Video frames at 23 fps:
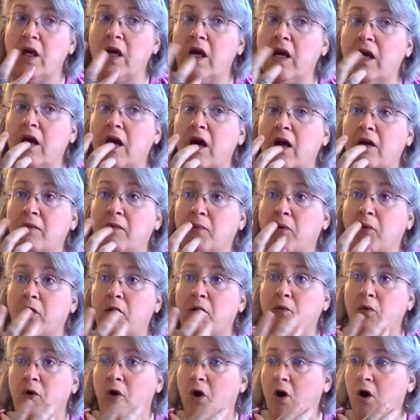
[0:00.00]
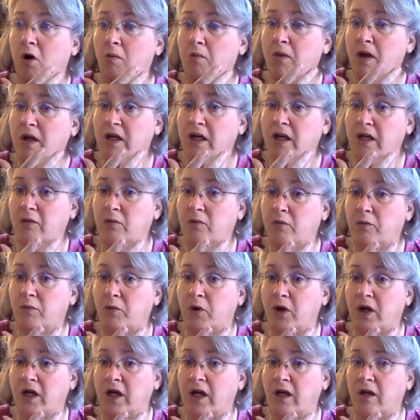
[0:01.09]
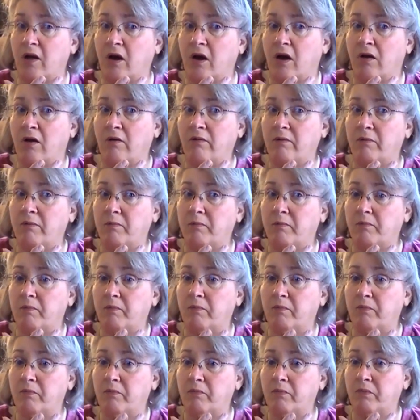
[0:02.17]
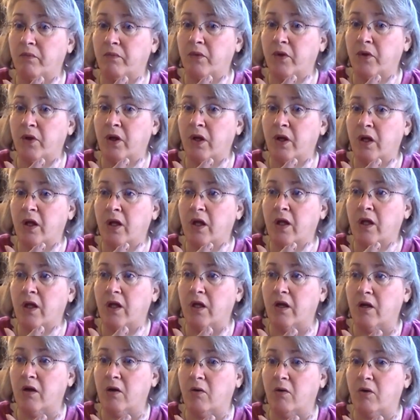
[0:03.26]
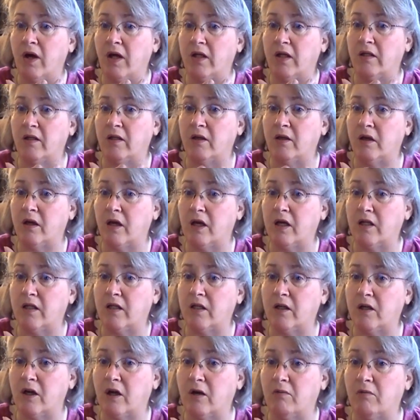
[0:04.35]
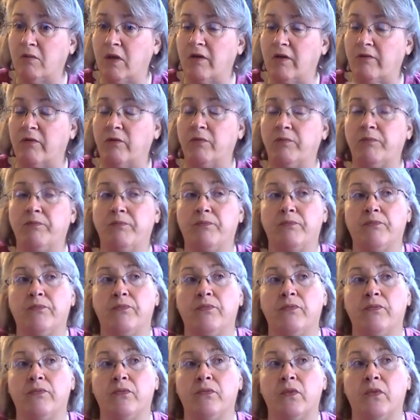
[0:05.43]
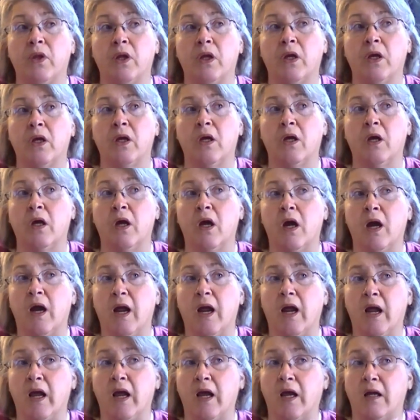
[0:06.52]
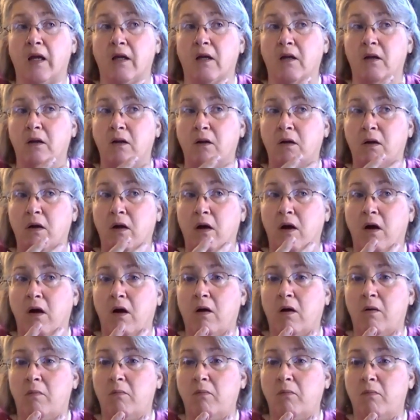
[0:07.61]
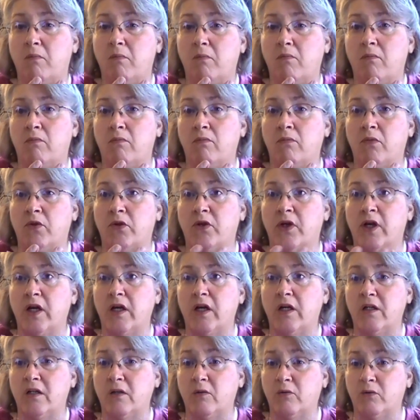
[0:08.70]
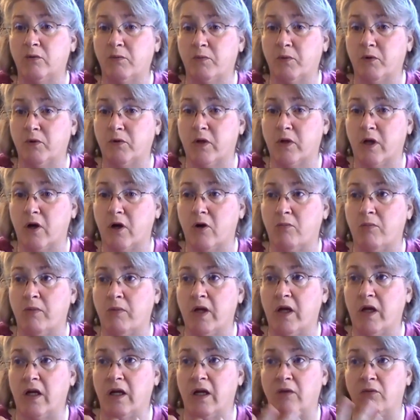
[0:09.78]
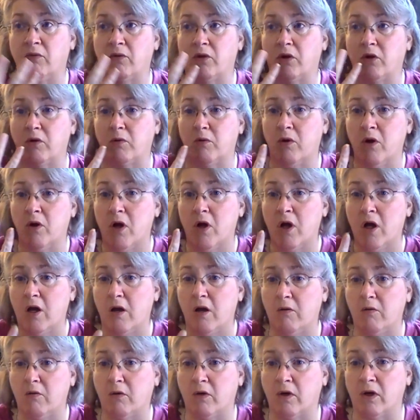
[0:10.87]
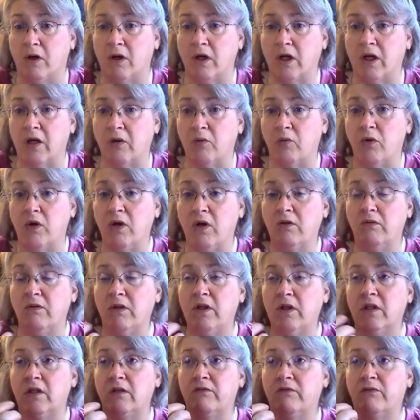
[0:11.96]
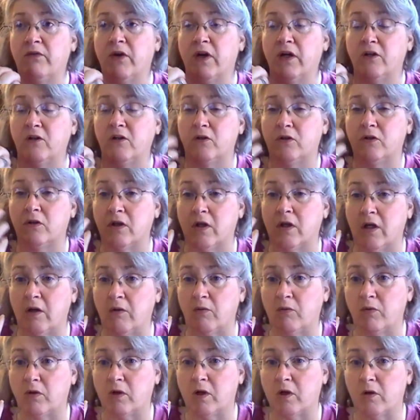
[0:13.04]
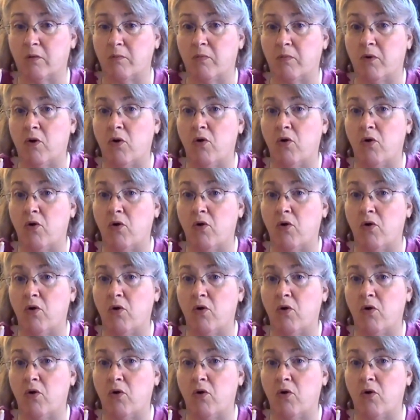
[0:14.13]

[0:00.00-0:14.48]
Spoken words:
It got to a point where all my teeth were breaking off, you know, at the gum level. And the dentist that was supposed to help me, and he was gonna get rid of these infections, and he was going